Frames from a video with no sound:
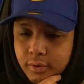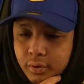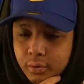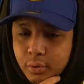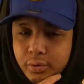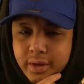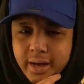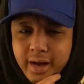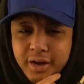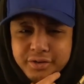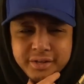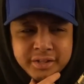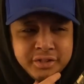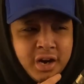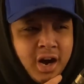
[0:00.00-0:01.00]
Who the hell is
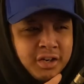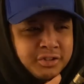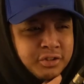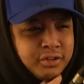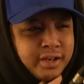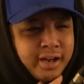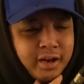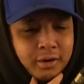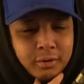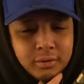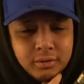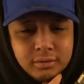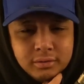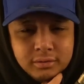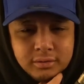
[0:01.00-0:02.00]
the doctor now?
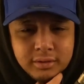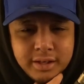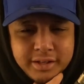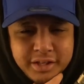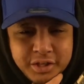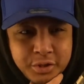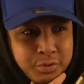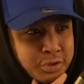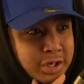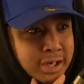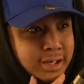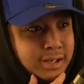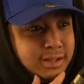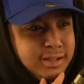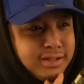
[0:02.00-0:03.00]
Is it Eugene?